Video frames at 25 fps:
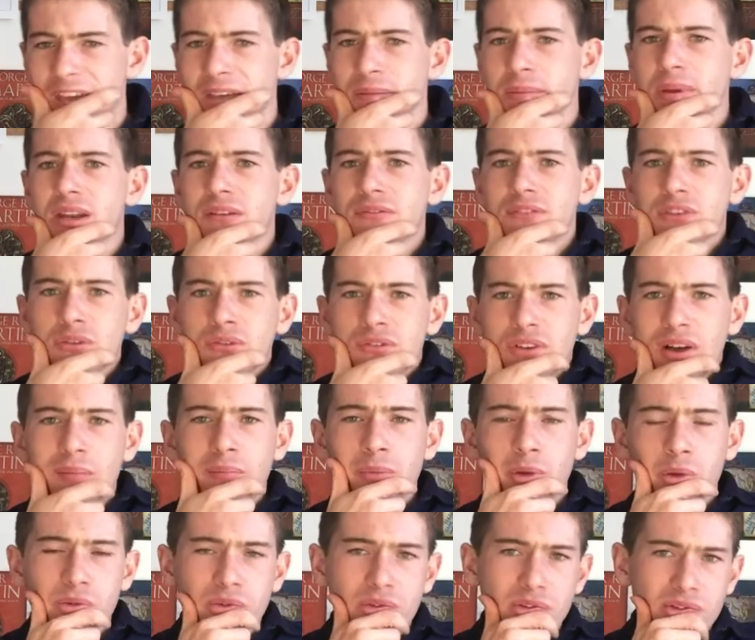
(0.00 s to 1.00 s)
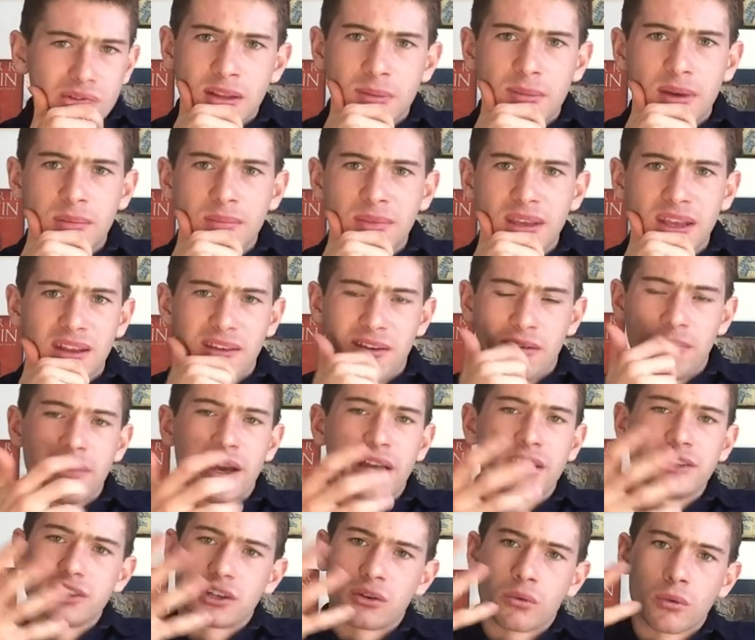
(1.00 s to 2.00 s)
made a few fumbles in my medium
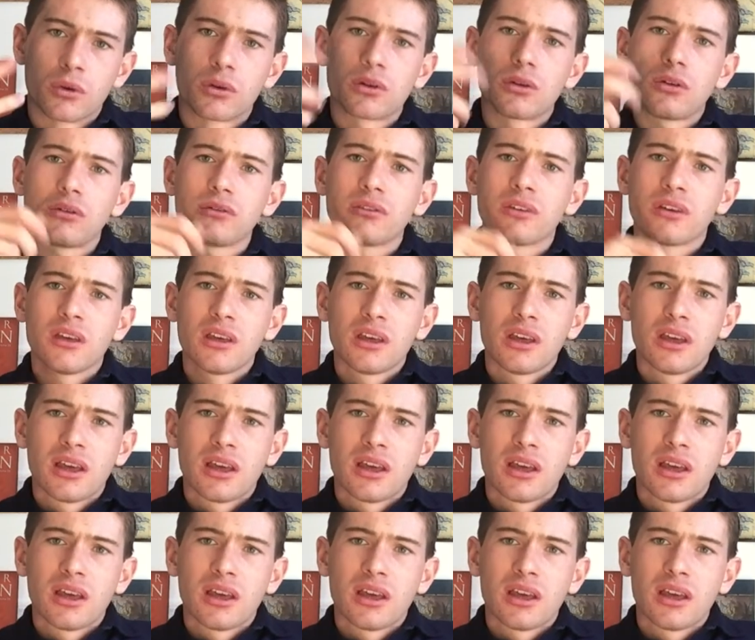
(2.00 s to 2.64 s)
magic world